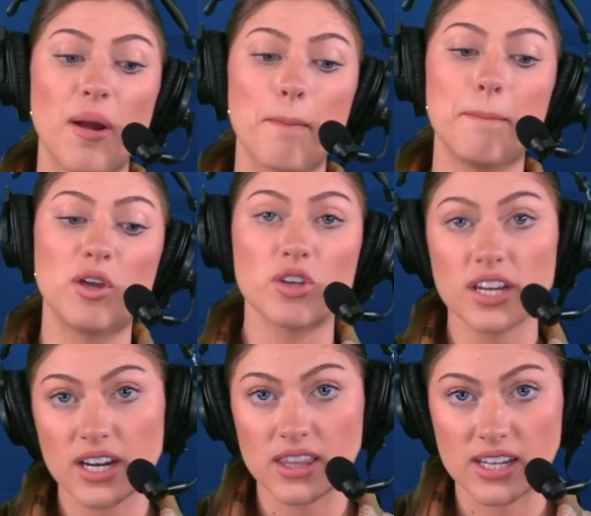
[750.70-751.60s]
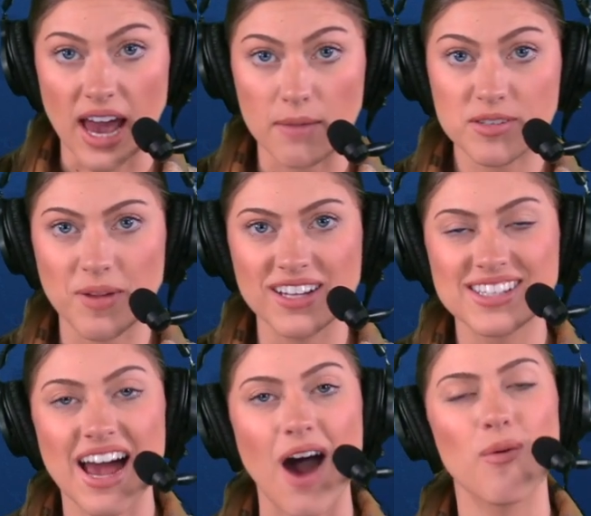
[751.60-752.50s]
million in the cap space.
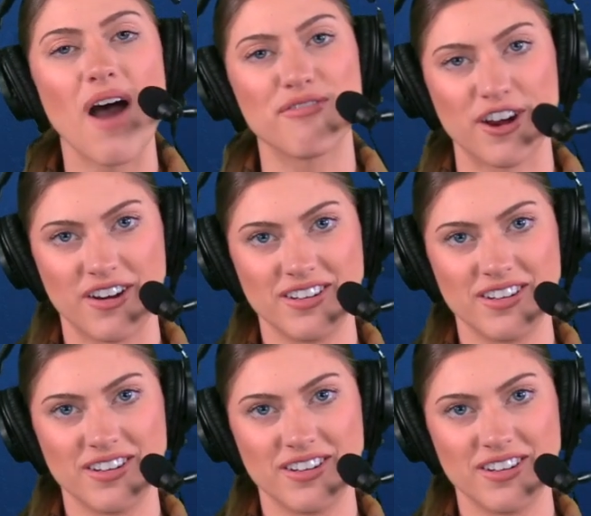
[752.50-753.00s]
However,